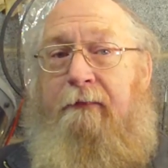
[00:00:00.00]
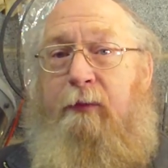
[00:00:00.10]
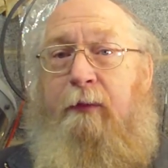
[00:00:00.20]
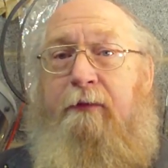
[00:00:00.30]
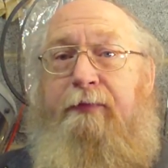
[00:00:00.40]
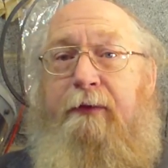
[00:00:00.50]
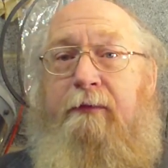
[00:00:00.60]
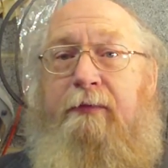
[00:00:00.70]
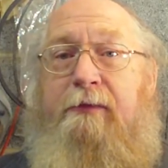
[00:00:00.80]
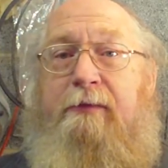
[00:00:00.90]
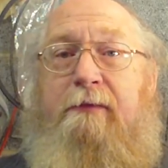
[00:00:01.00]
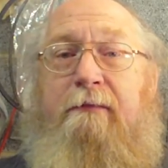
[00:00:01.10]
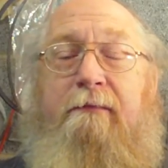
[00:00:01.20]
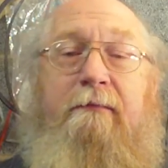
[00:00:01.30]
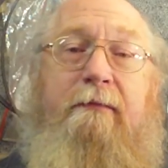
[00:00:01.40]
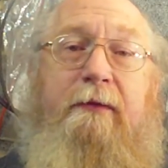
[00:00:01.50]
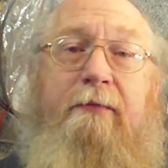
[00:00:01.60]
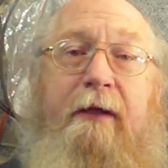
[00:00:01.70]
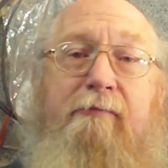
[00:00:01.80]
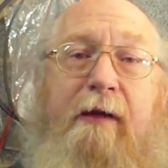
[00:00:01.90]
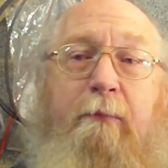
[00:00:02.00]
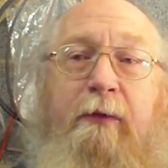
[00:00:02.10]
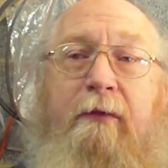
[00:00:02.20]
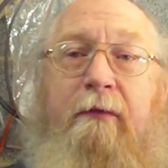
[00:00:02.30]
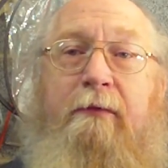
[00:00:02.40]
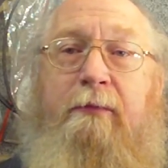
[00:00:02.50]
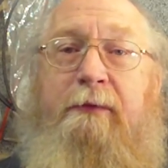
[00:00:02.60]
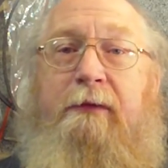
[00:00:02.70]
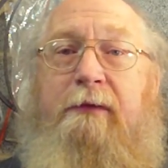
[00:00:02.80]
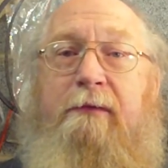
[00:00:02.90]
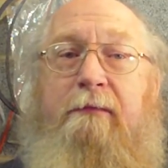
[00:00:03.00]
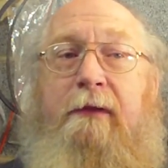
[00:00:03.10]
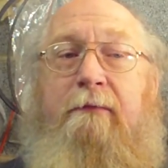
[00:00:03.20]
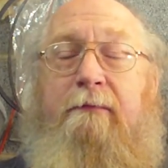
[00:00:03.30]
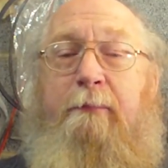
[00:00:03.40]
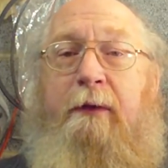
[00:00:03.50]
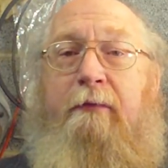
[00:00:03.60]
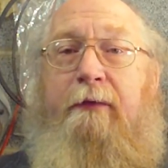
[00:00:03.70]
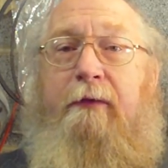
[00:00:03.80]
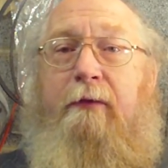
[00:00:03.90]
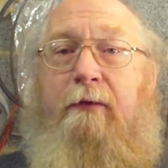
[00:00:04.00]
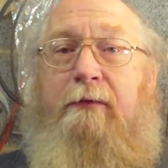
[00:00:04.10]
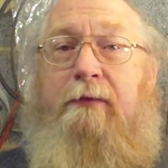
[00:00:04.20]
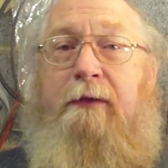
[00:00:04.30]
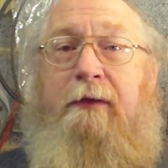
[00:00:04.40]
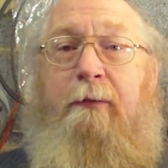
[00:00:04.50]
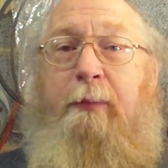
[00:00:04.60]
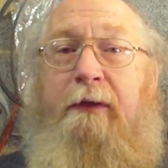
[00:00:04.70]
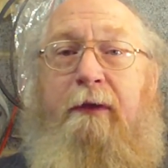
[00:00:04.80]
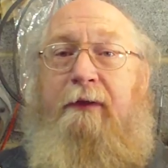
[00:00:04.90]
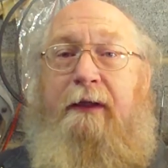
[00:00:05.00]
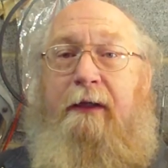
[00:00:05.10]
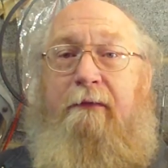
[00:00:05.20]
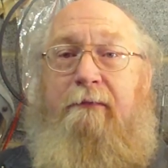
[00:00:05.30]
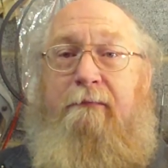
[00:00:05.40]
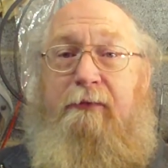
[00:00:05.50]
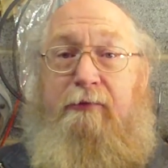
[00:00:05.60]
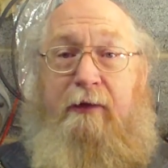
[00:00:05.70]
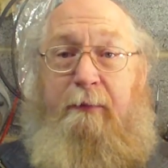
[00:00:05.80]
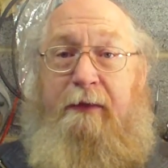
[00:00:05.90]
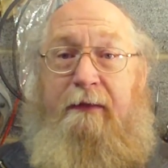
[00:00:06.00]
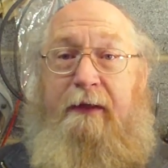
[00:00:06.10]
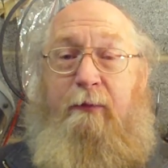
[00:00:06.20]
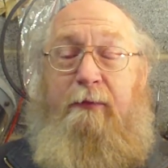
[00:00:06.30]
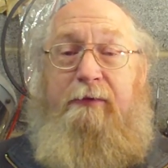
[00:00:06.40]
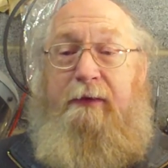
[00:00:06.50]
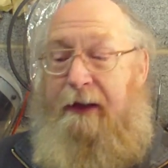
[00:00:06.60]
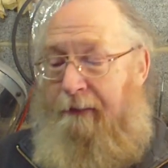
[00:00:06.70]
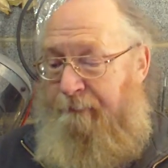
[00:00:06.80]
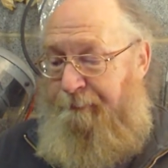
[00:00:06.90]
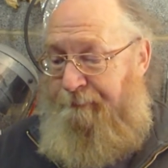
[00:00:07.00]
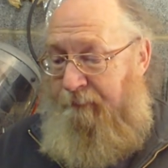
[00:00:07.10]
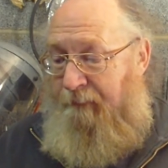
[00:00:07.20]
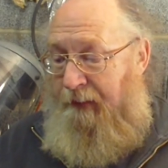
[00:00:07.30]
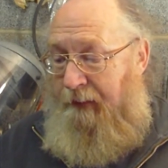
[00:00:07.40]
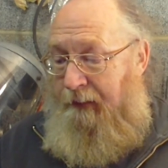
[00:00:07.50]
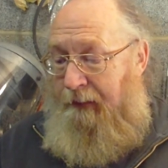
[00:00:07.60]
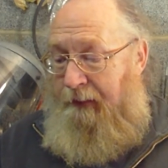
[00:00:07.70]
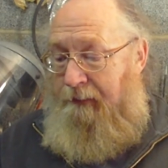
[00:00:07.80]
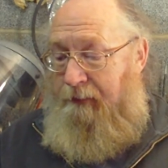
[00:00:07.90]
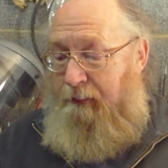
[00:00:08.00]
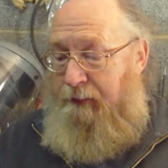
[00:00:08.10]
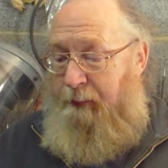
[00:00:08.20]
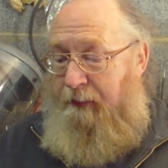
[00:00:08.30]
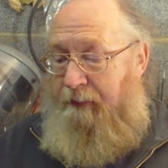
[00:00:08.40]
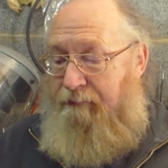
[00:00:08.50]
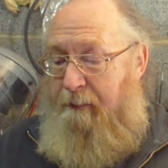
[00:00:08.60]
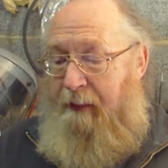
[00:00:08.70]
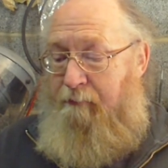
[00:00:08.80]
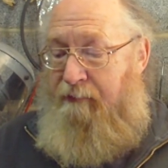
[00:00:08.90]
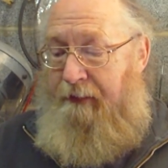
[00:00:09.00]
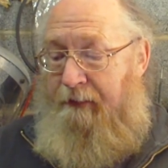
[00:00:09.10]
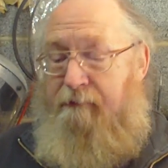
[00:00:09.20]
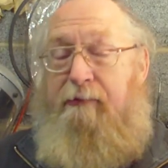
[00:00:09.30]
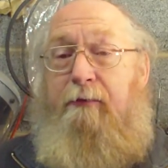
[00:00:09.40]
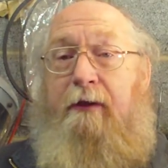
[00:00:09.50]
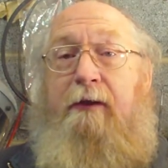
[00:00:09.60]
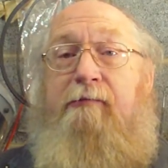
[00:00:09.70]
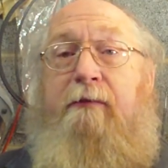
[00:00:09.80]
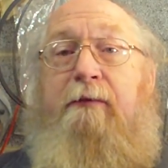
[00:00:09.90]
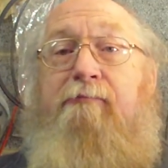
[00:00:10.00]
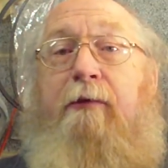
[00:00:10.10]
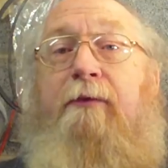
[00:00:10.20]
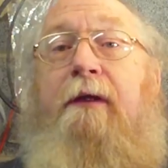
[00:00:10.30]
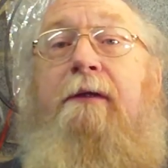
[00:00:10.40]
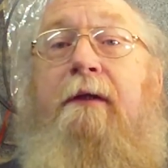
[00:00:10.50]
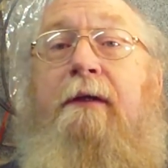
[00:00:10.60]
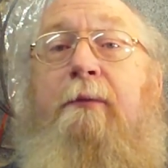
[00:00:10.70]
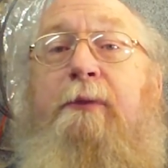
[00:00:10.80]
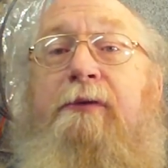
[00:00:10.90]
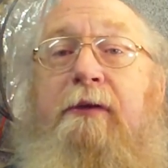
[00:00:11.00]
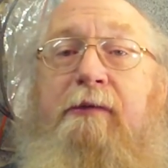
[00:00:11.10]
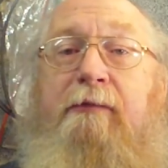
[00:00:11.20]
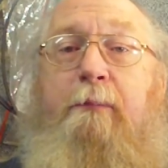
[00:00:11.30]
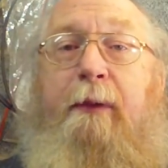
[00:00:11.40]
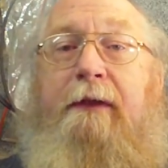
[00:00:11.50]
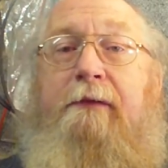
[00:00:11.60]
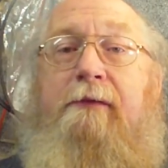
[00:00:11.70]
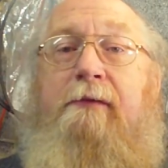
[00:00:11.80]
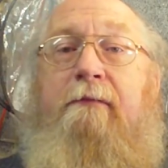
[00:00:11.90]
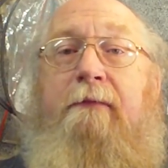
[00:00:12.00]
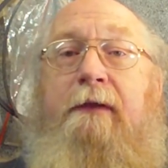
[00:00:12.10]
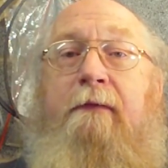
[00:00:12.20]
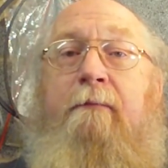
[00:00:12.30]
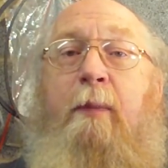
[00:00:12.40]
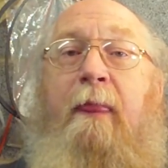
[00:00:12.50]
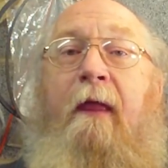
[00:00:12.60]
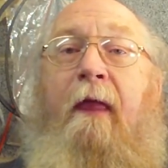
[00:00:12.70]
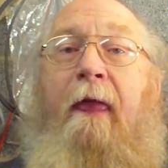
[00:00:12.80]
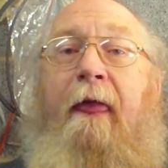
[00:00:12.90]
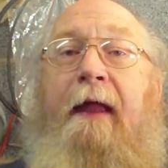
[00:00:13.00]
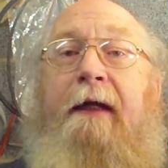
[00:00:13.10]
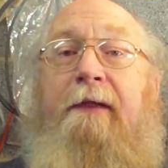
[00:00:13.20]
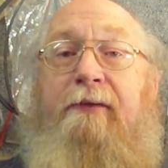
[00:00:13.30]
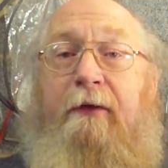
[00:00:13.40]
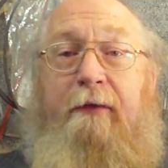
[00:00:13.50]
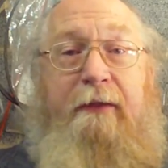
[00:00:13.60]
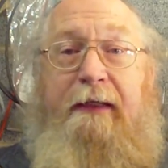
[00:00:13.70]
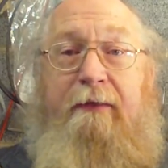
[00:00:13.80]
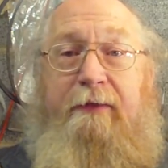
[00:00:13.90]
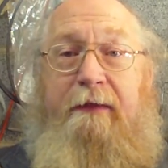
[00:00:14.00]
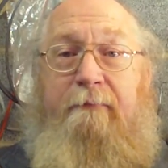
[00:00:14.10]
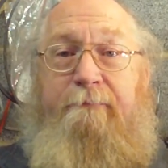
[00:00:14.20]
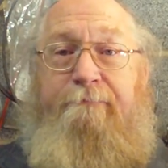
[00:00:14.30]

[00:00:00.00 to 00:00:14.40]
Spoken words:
Quite a few of us have had rat knuckles, which is, you know, part of the course, but want to get trapped in there once again. It's always worth remembering that rotating machinery bites. Yeah? It's not going to give in,